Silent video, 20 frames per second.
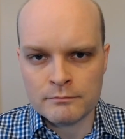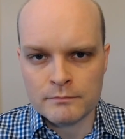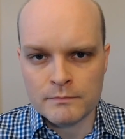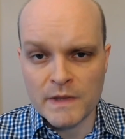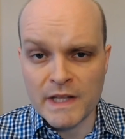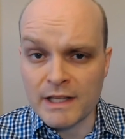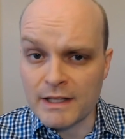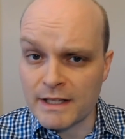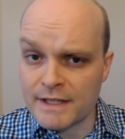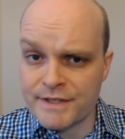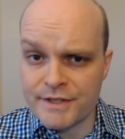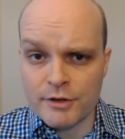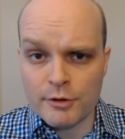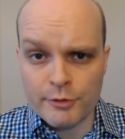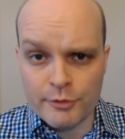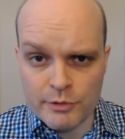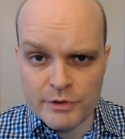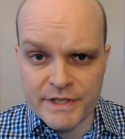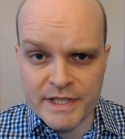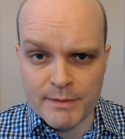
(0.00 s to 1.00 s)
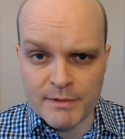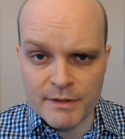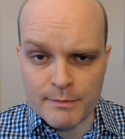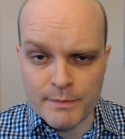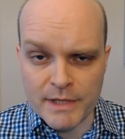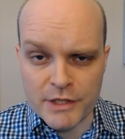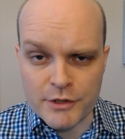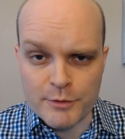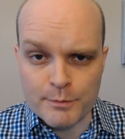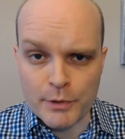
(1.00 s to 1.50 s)
Now, let's go through some of the
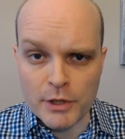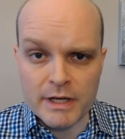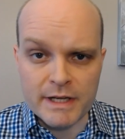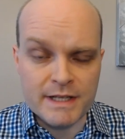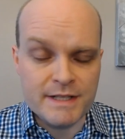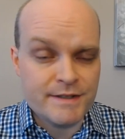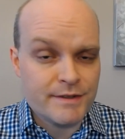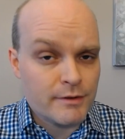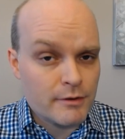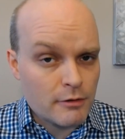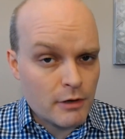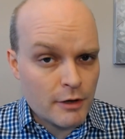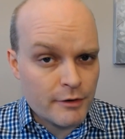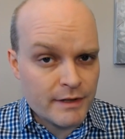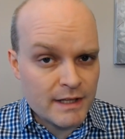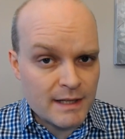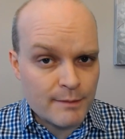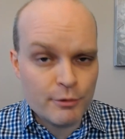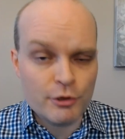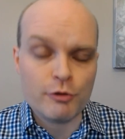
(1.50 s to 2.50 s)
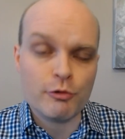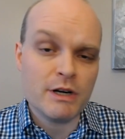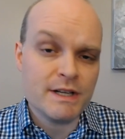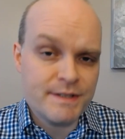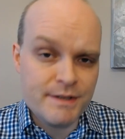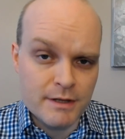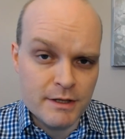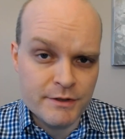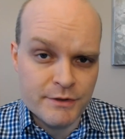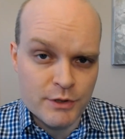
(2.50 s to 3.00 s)
major parties. There are the
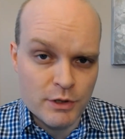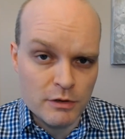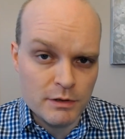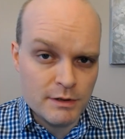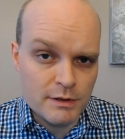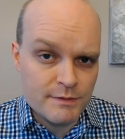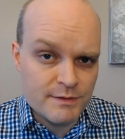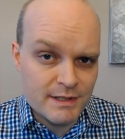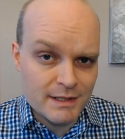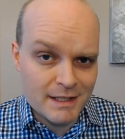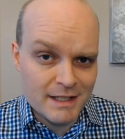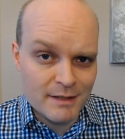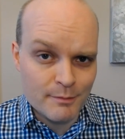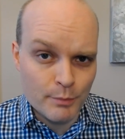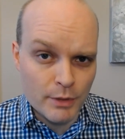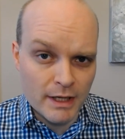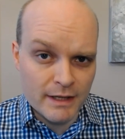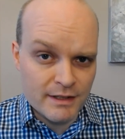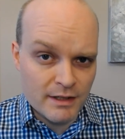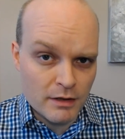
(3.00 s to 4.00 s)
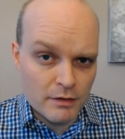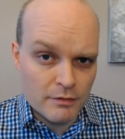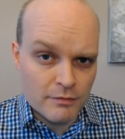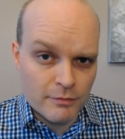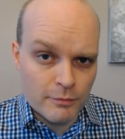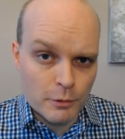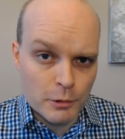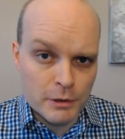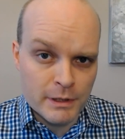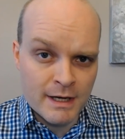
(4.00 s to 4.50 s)
Progressive Conservatives, led by Doug
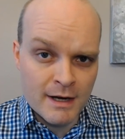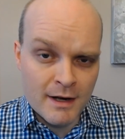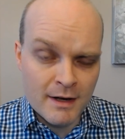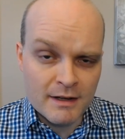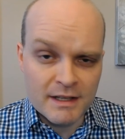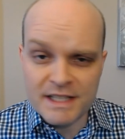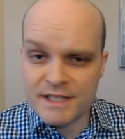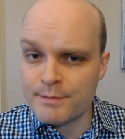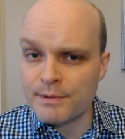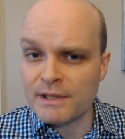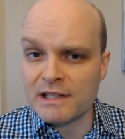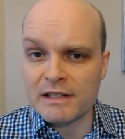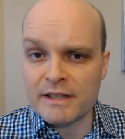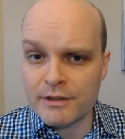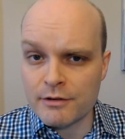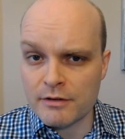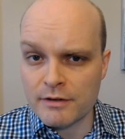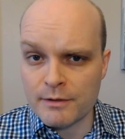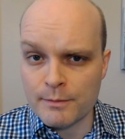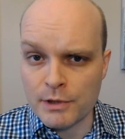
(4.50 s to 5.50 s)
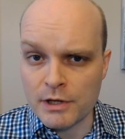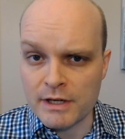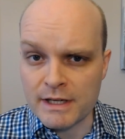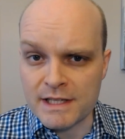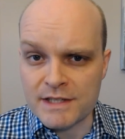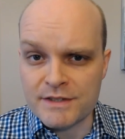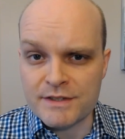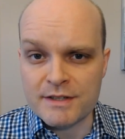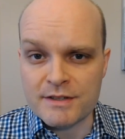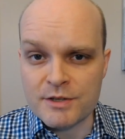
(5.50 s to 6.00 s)
Ford. He's been leader of the party
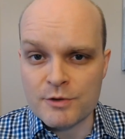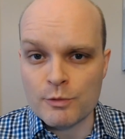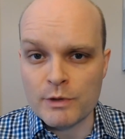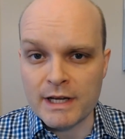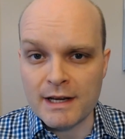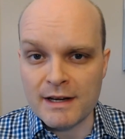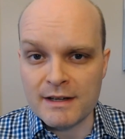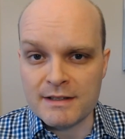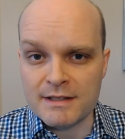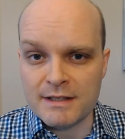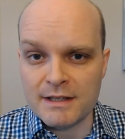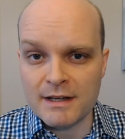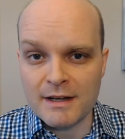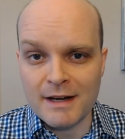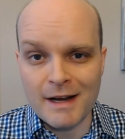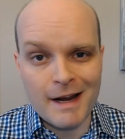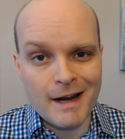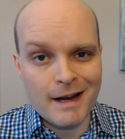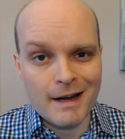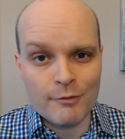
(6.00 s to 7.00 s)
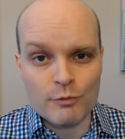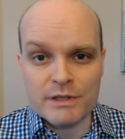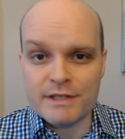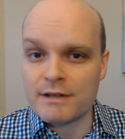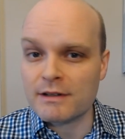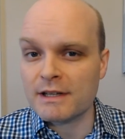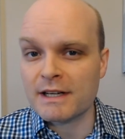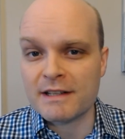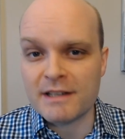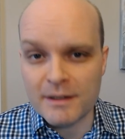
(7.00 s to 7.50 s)
since 2018 and was
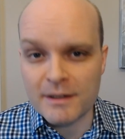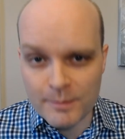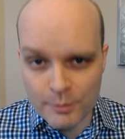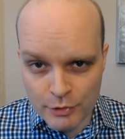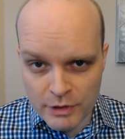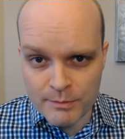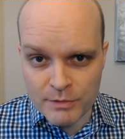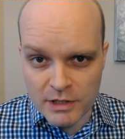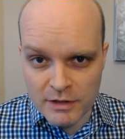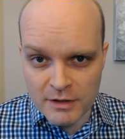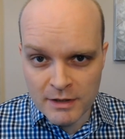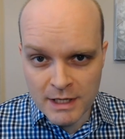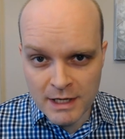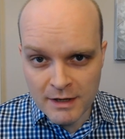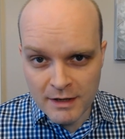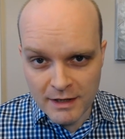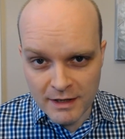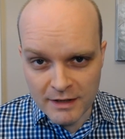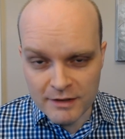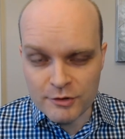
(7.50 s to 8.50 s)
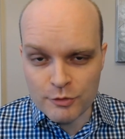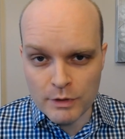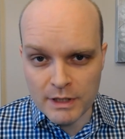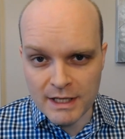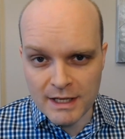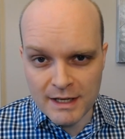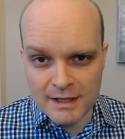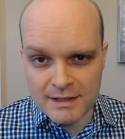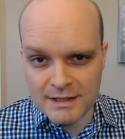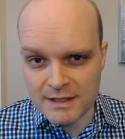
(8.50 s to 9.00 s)
elected premier in
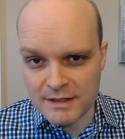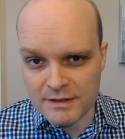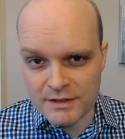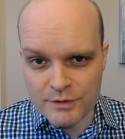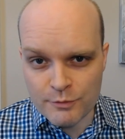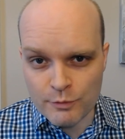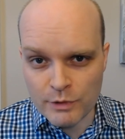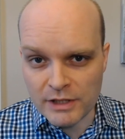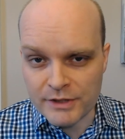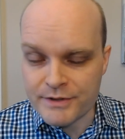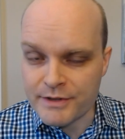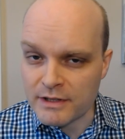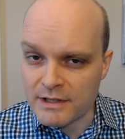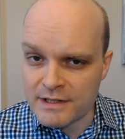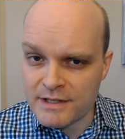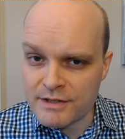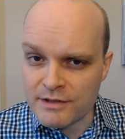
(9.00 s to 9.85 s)
2018 as well. So this is a